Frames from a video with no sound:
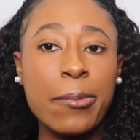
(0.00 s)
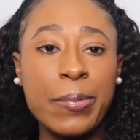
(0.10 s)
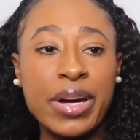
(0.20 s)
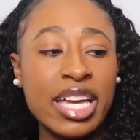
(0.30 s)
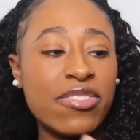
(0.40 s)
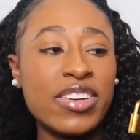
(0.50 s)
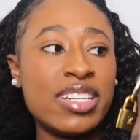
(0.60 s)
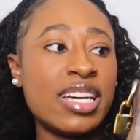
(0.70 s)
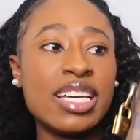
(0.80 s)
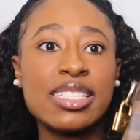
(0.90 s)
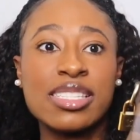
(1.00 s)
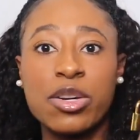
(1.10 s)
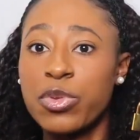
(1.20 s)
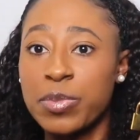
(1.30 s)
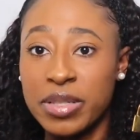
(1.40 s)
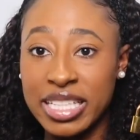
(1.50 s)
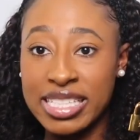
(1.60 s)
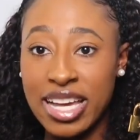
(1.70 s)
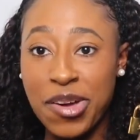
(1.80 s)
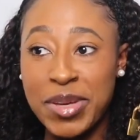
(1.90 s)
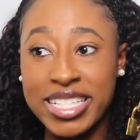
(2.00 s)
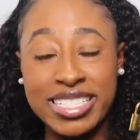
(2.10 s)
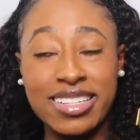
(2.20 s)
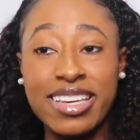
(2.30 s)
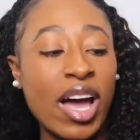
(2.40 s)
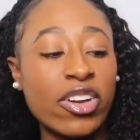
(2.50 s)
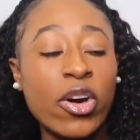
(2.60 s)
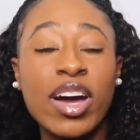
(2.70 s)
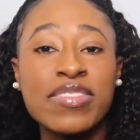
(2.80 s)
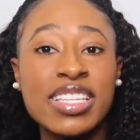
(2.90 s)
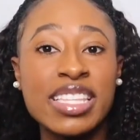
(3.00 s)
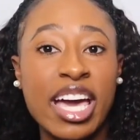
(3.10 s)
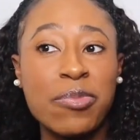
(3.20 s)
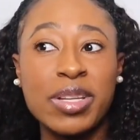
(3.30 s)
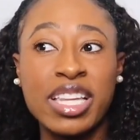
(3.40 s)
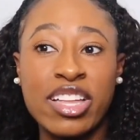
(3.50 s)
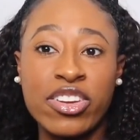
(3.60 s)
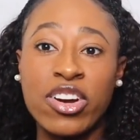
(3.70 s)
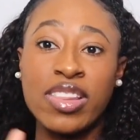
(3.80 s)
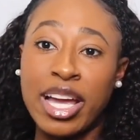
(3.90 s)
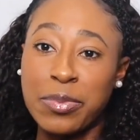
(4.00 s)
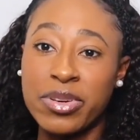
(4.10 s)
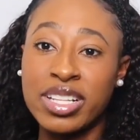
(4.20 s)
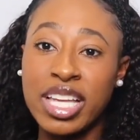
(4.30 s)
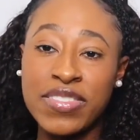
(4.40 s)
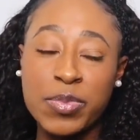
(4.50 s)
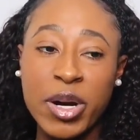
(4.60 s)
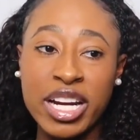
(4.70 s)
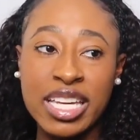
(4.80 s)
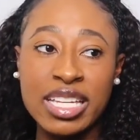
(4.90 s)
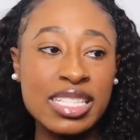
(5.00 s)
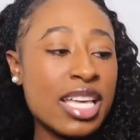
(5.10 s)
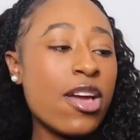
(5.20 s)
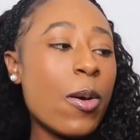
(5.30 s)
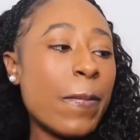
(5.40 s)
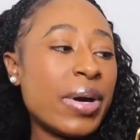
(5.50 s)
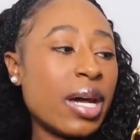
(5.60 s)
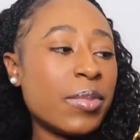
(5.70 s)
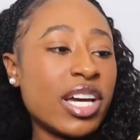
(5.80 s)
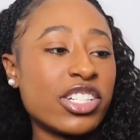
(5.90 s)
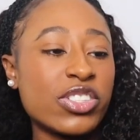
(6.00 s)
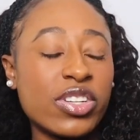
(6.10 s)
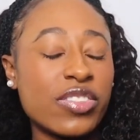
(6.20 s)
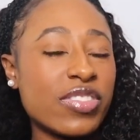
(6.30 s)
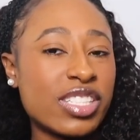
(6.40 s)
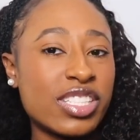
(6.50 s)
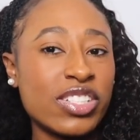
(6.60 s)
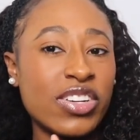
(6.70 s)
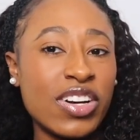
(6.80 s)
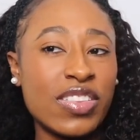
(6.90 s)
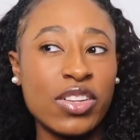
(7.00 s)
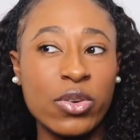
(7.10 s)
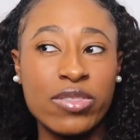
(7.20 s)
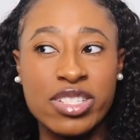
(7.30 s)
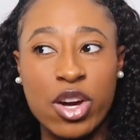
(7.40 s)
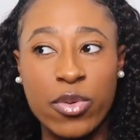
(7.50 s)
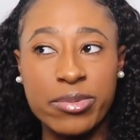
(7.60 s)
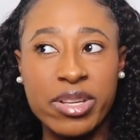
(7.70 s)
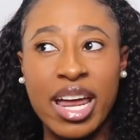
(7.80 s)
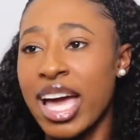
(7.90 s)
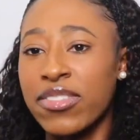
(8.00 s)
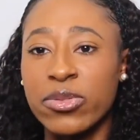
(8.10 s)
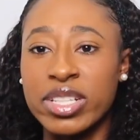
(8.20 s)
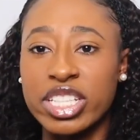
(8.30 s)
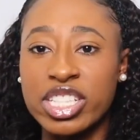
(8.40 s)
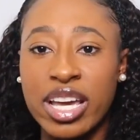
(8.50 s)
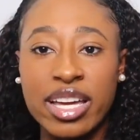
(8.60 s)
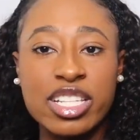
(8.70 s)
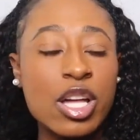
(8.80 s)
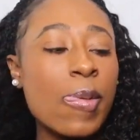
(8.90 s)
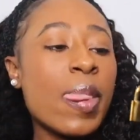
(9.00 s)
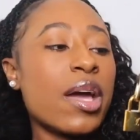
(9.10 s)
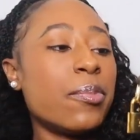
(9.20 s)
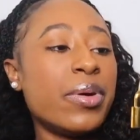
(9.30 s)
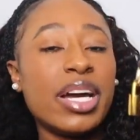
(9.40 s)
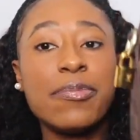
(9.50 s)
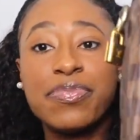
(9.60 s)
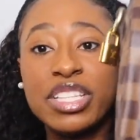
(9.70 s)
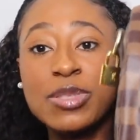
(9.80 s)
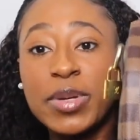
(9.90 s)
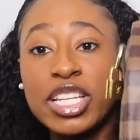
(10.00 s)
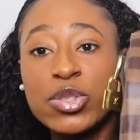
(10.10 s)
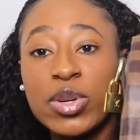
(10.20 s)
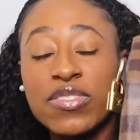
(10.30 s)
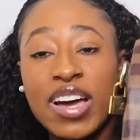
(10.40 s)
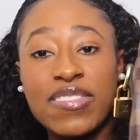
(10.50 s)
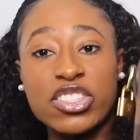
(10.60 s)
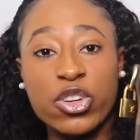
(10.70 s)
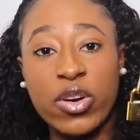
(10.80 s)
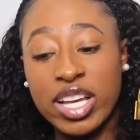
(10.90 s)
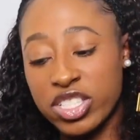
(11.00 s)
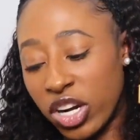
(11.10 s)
but if it does, someone please comment. I know I've seen the epi leather on like pre-loved markets, but I'm not sure if it's still on the Louis Vuitton website. I haven't really checked. But the Speedy 25 is a great